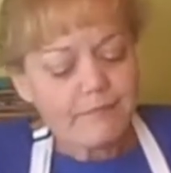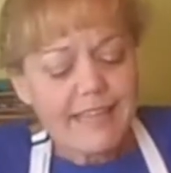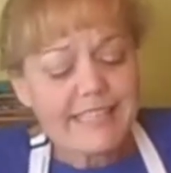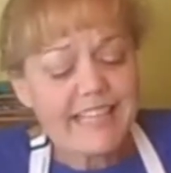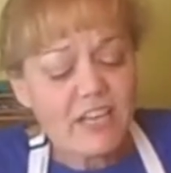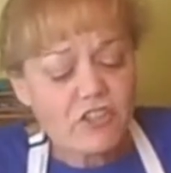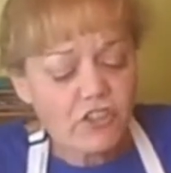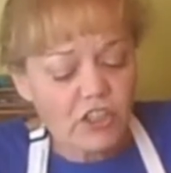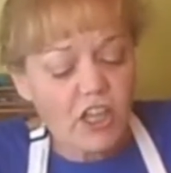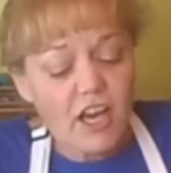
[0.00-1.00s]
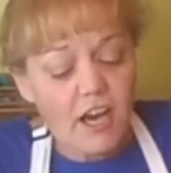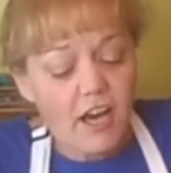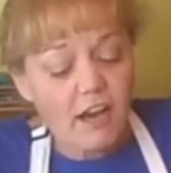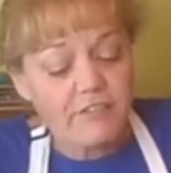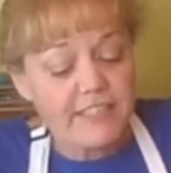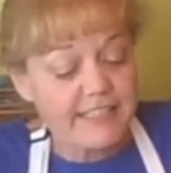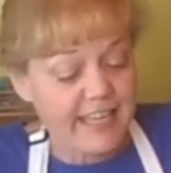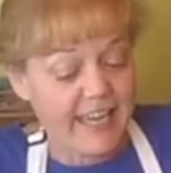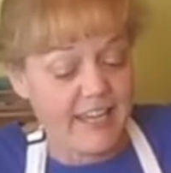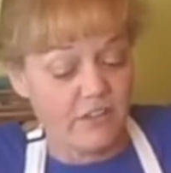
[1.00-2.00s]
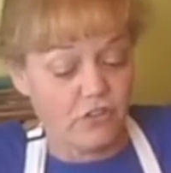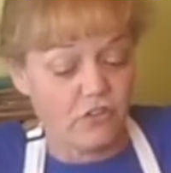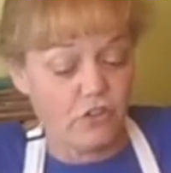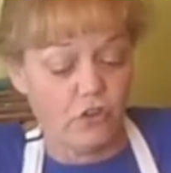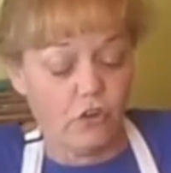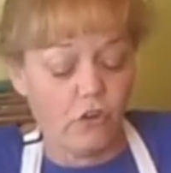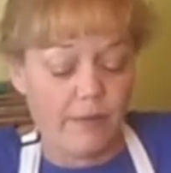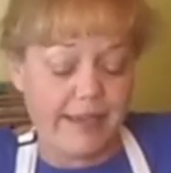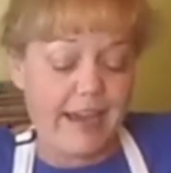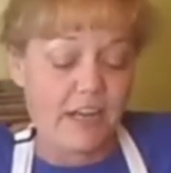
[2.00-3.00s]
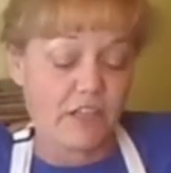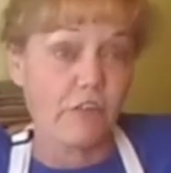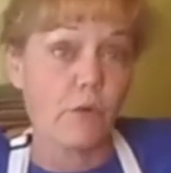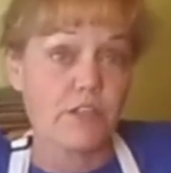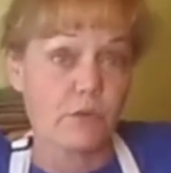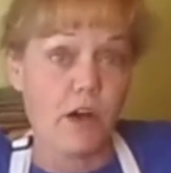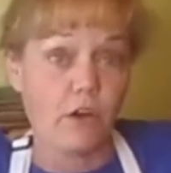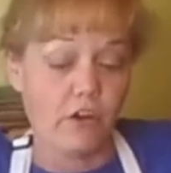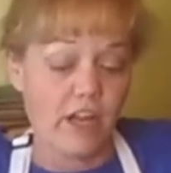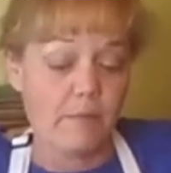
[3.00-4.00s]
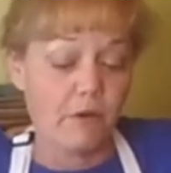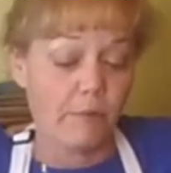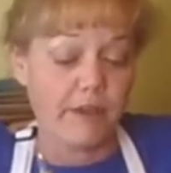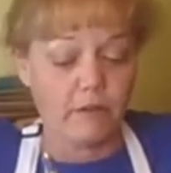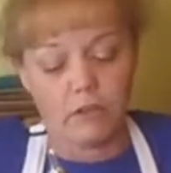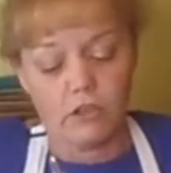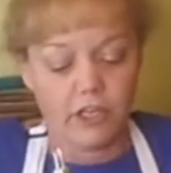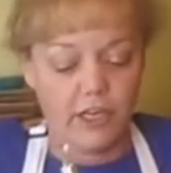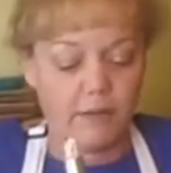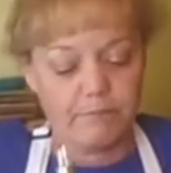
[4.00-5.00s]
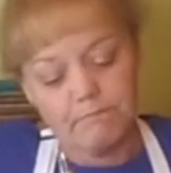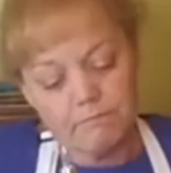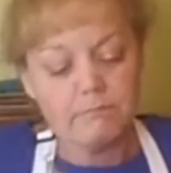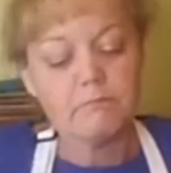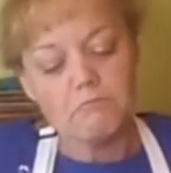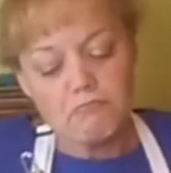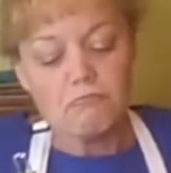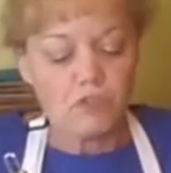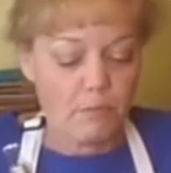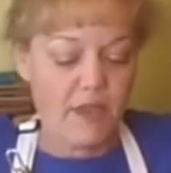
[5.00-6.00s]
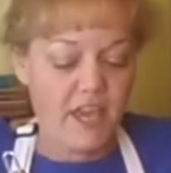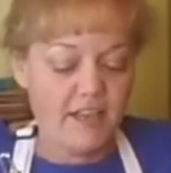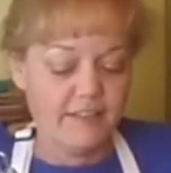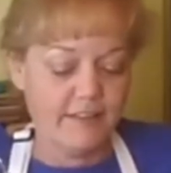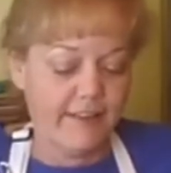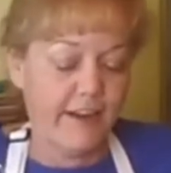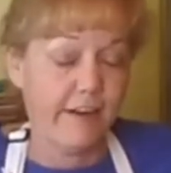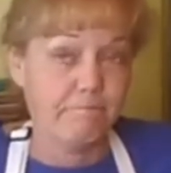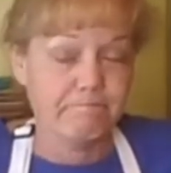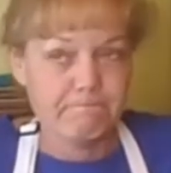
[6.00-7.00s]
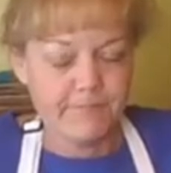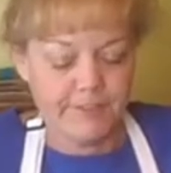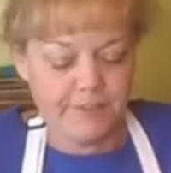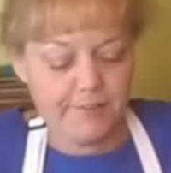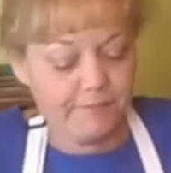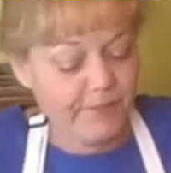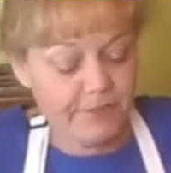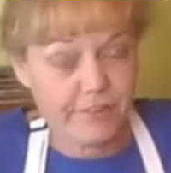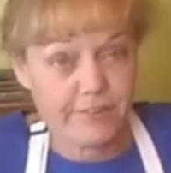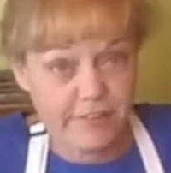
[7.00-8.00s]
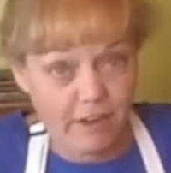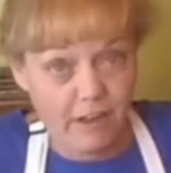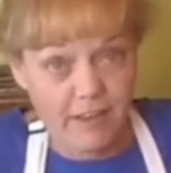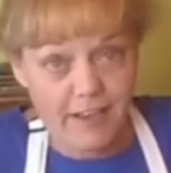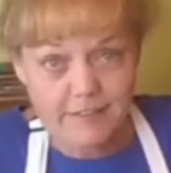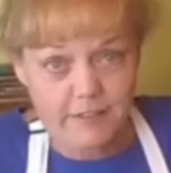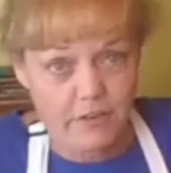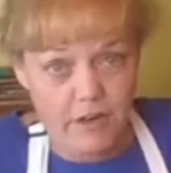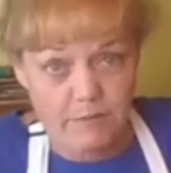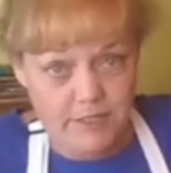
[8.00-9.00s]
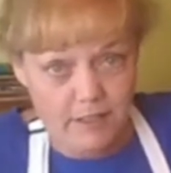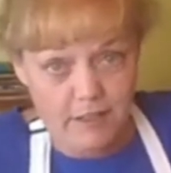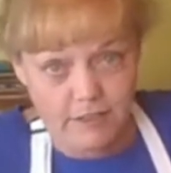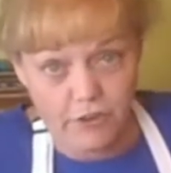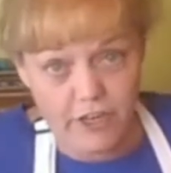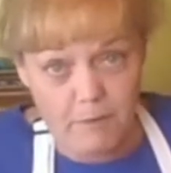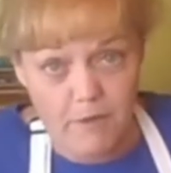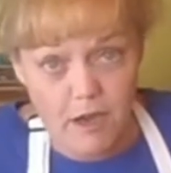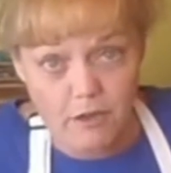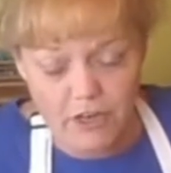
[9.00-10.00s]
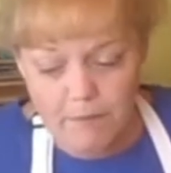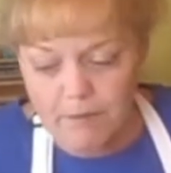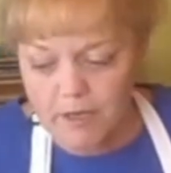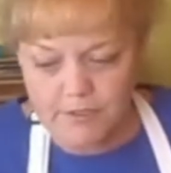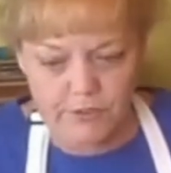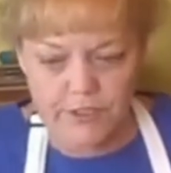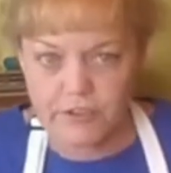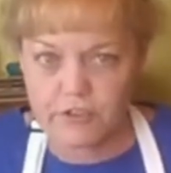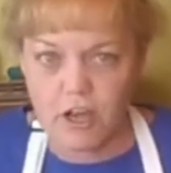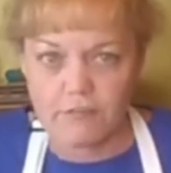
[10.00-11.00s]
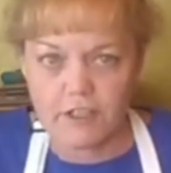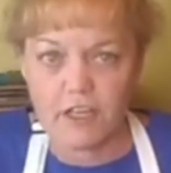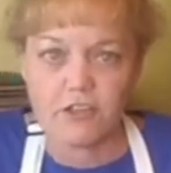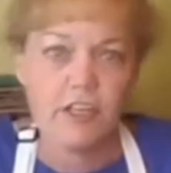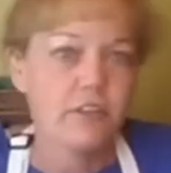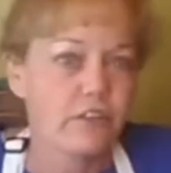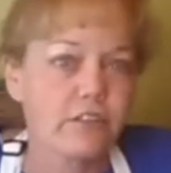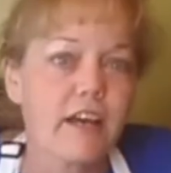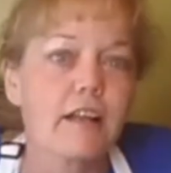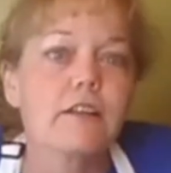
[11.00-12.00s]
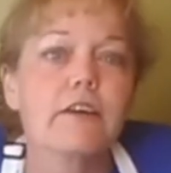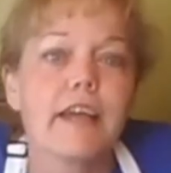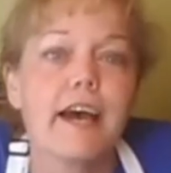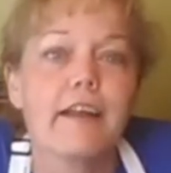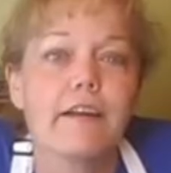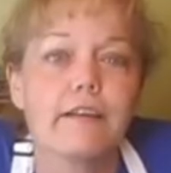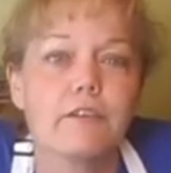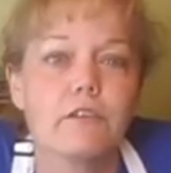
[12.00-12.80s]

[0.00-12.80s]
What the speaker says: Dexter loves his eggies too. Oh my gosh, every once in a while Grandma will be cooking up some eggs in there, and you know, all he has to do, I'm telling you, Grandma and Grandpa are always a soft touch. Just kind of look at her and,